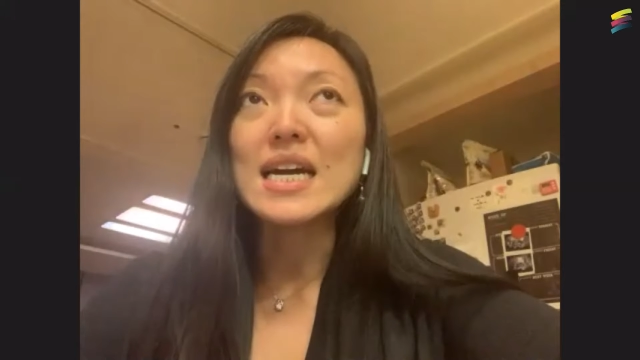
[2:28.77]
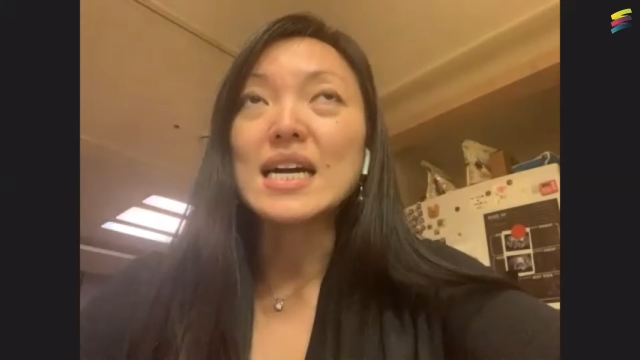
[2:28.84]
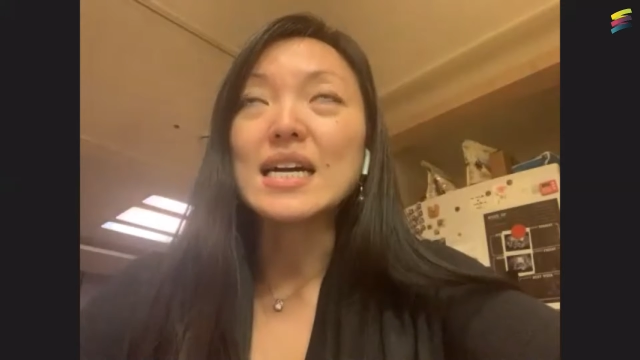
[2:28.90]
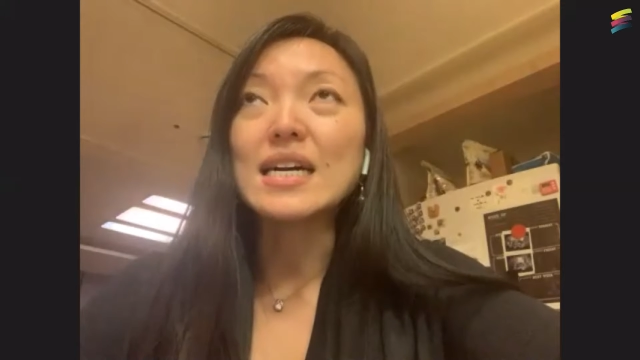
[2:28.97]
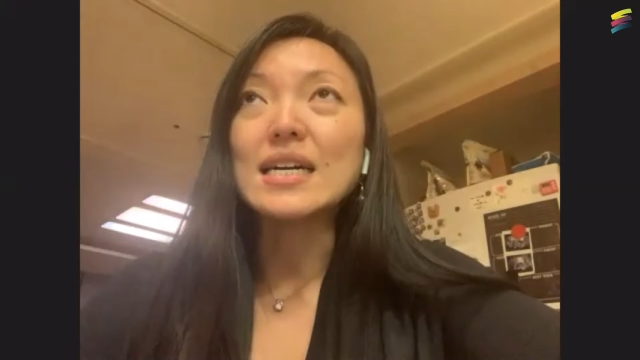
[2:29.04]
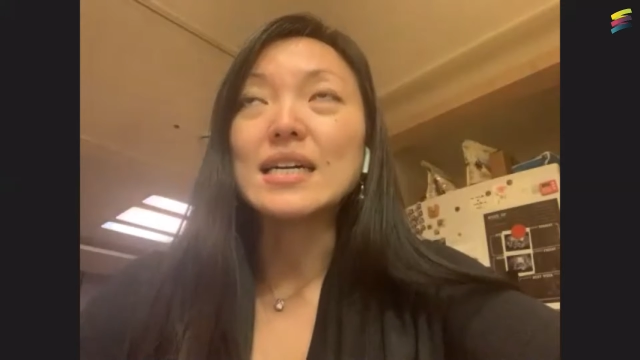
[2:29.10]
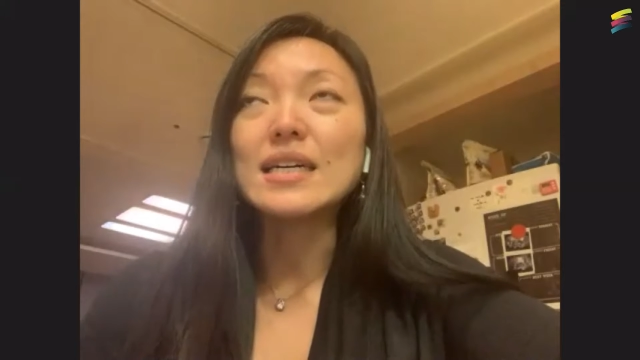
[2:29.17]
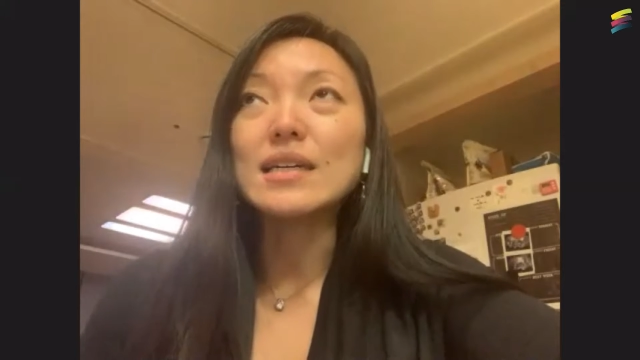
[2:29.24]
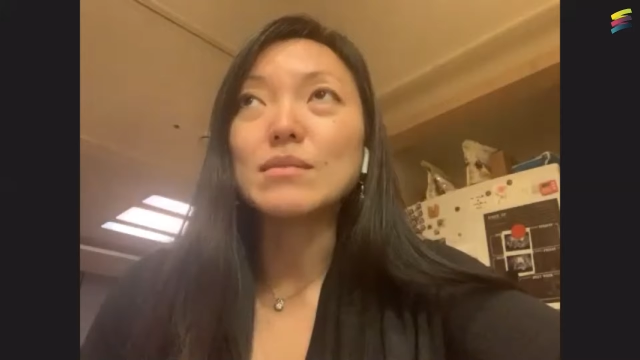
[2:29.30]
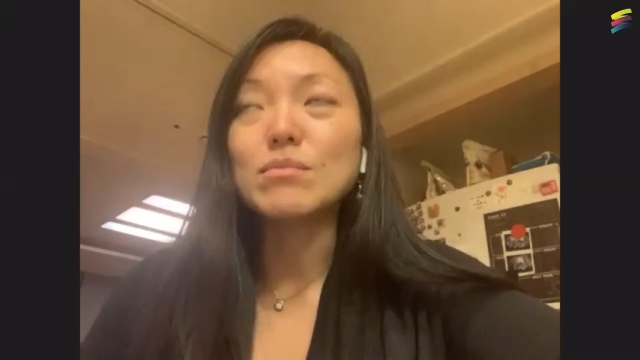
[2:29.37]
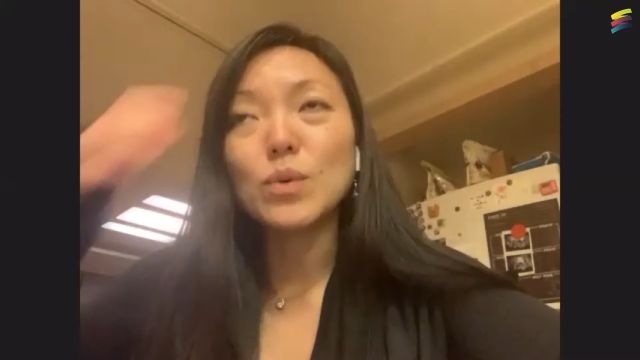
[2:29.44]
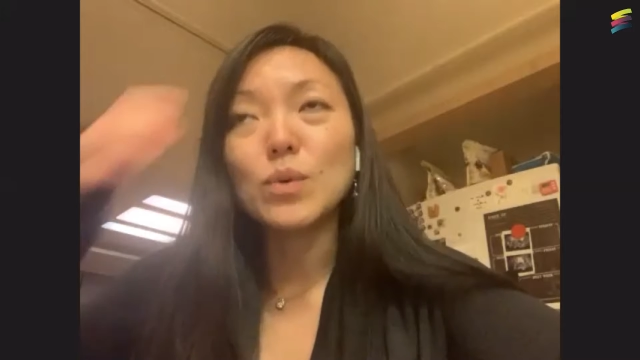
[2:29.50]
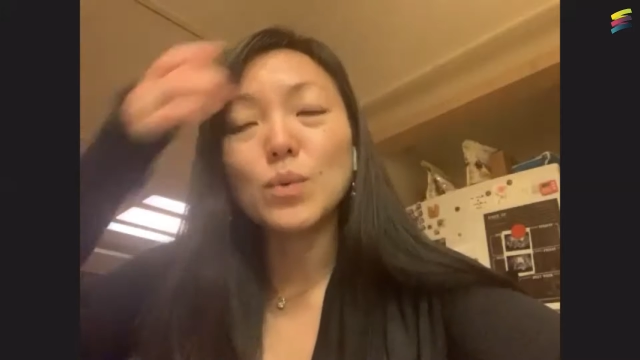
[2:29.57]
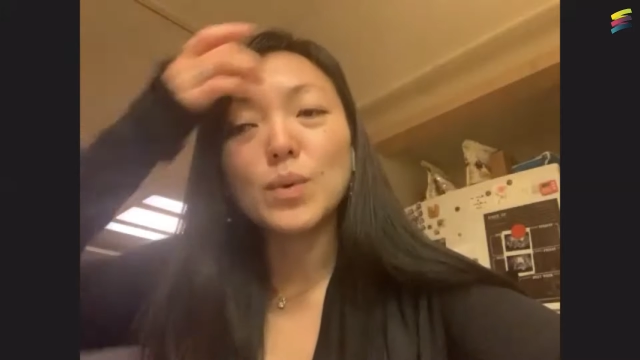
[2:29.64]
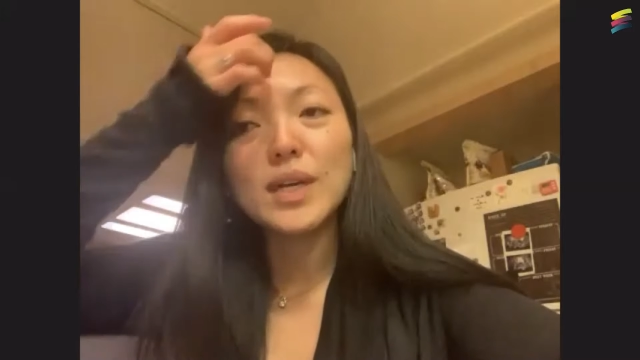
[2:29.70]

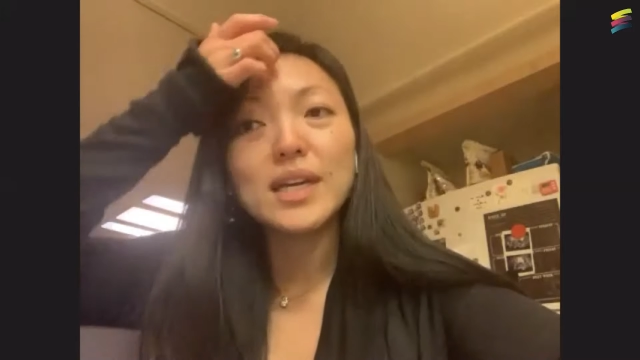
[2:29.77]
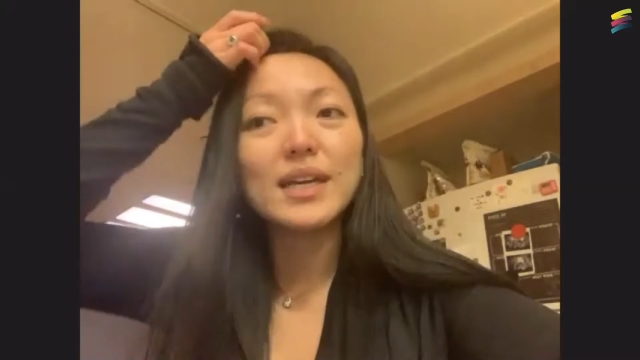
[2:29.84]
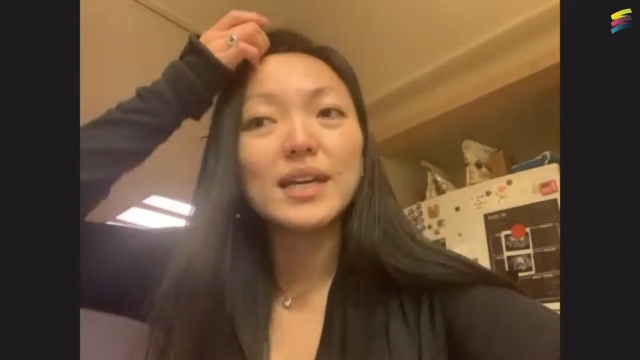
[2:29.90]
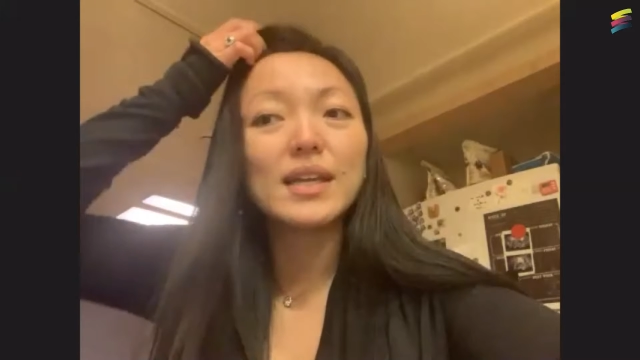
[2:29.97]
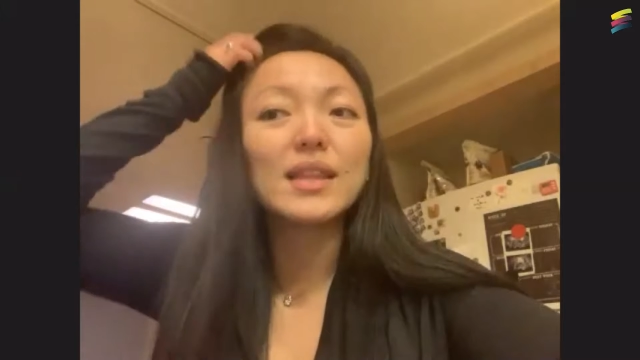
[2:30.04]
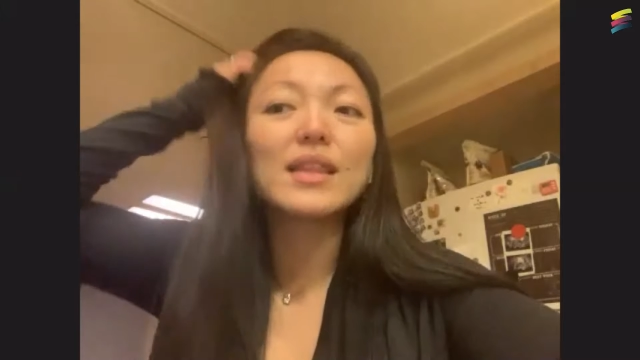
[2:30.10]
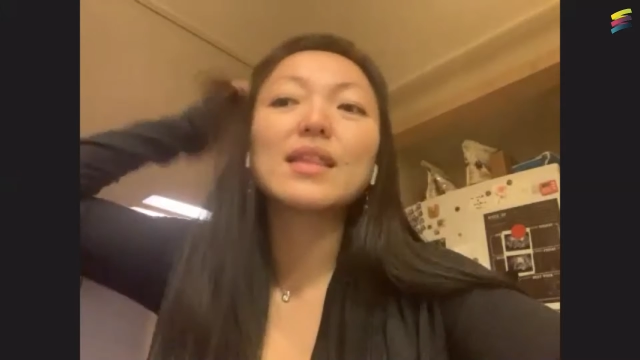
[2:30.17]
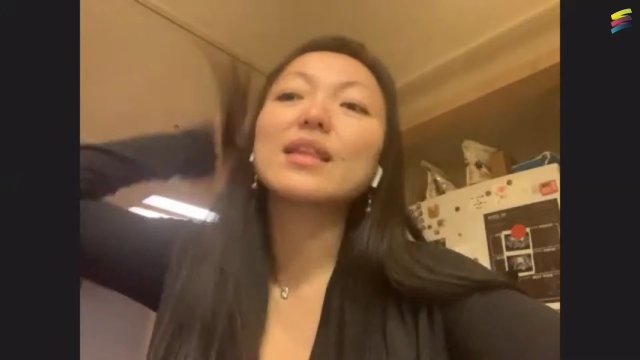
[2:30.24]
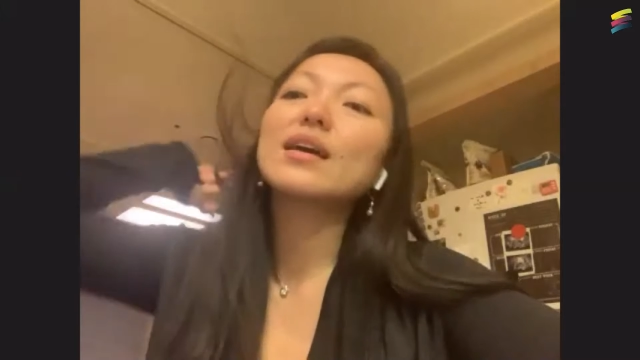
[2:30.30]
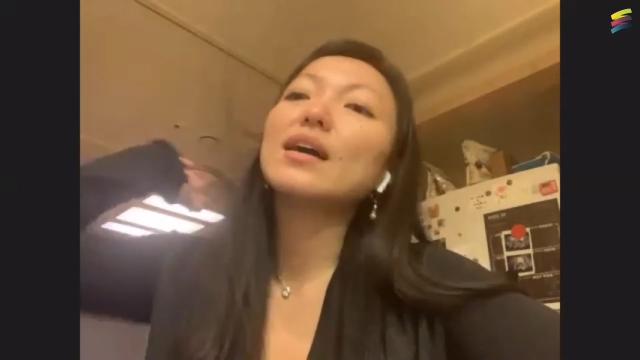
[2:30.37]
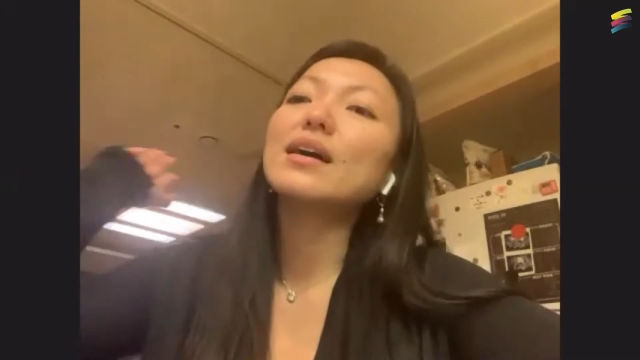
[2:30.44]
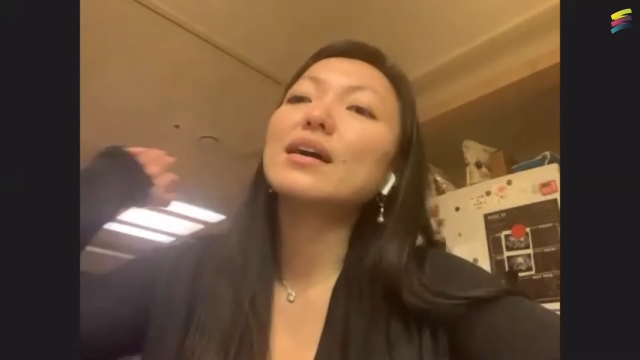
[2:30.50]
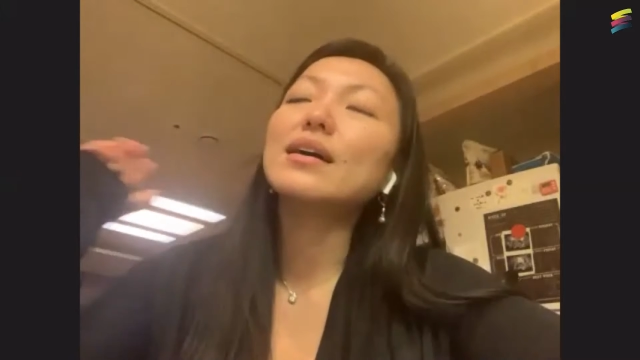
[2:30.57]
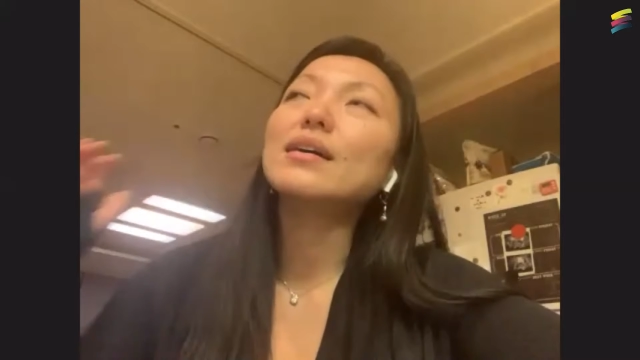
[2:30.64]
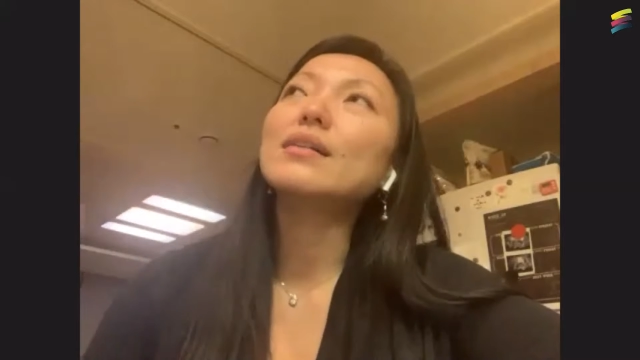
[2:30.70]
um, with
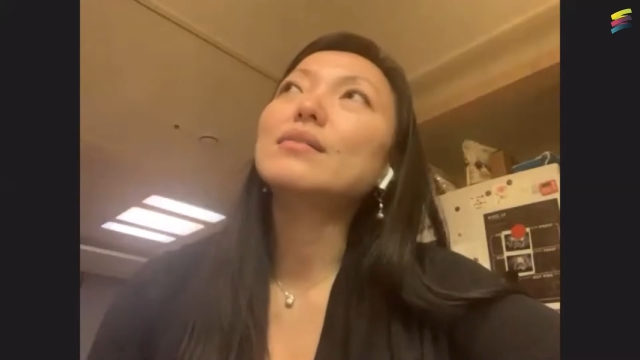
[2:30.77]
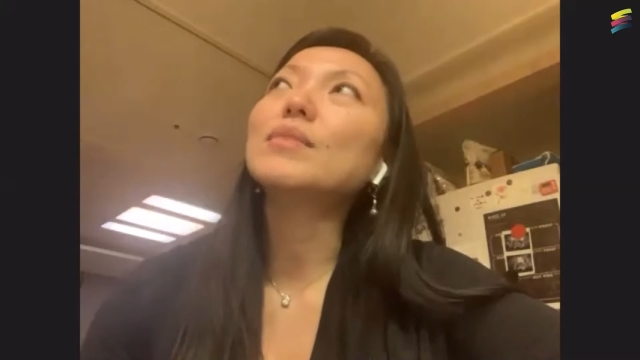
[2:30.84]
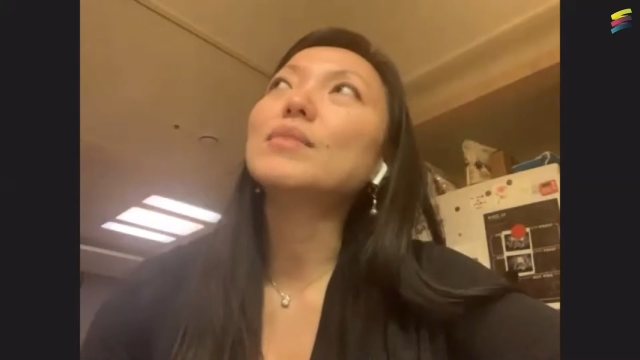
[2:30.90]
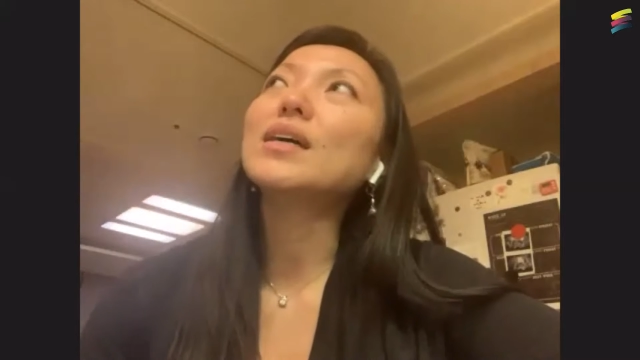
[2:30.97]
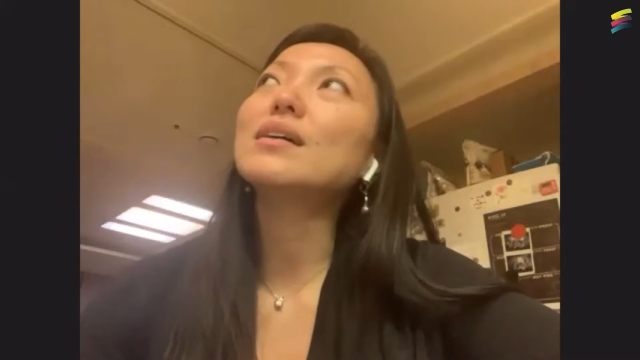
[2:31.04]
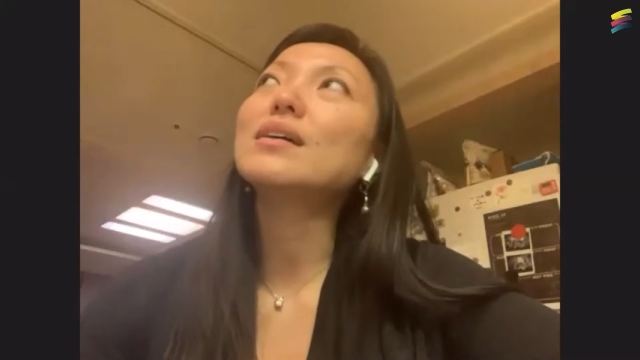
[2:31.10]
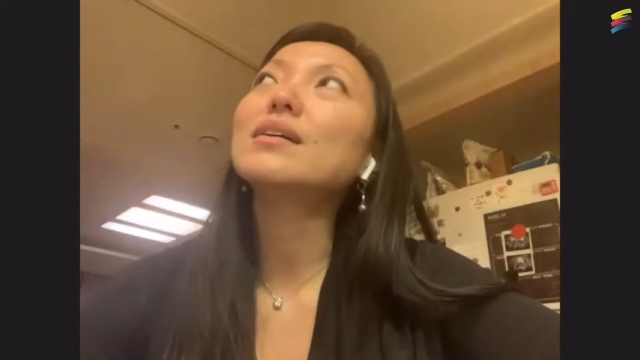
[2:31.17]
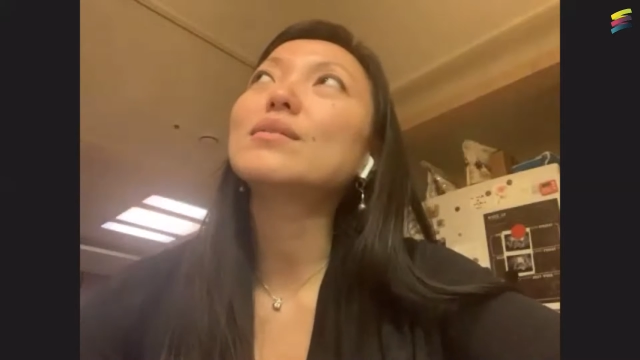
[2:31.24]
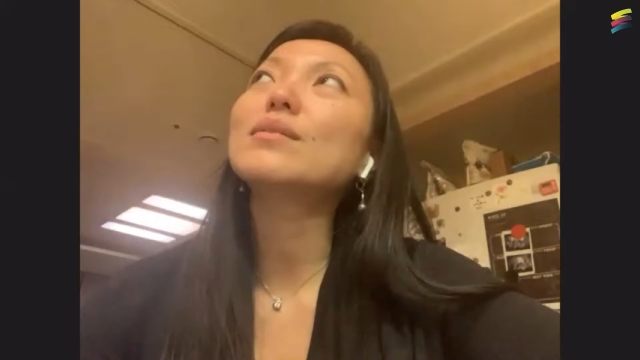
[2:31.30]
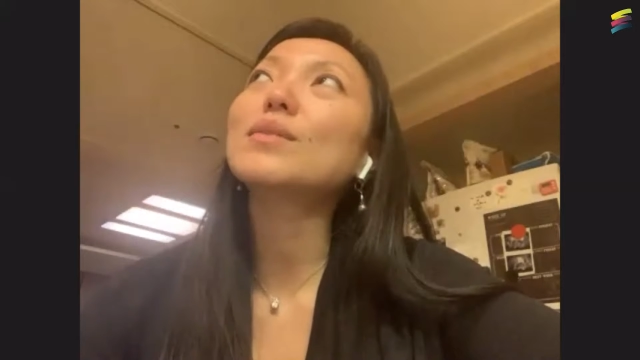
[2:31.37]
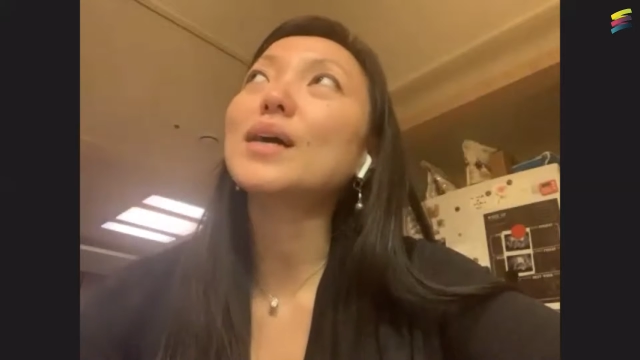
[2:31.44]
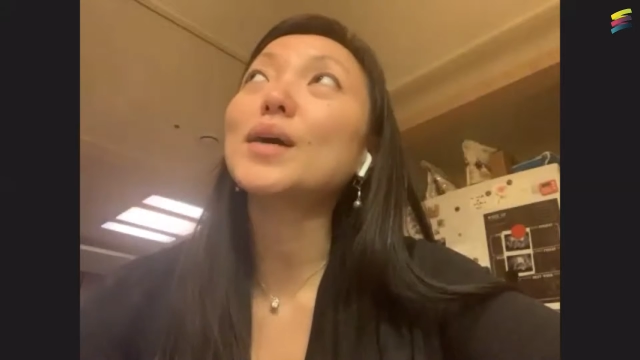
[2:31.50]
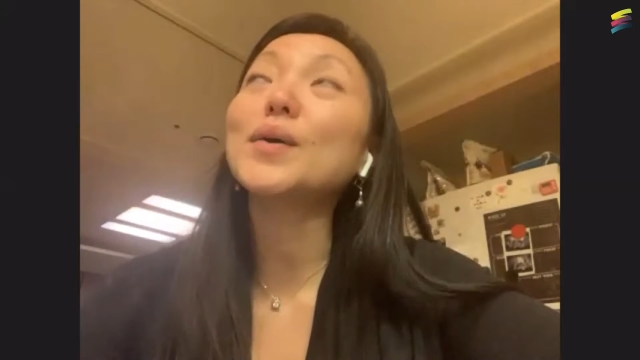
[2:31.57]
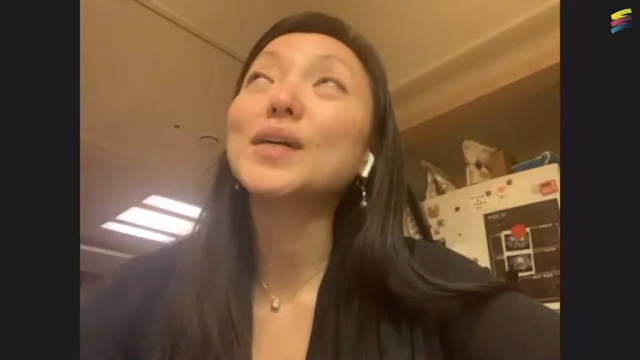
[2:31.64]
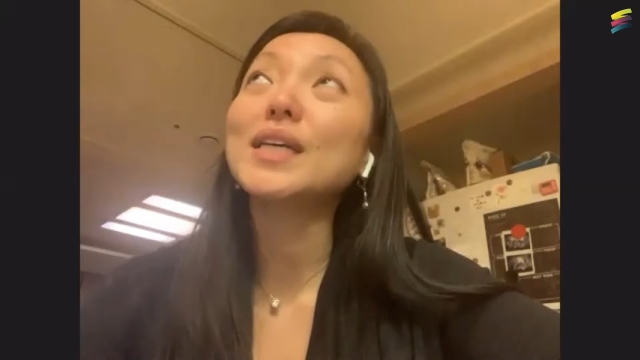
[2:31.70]
um, Wow.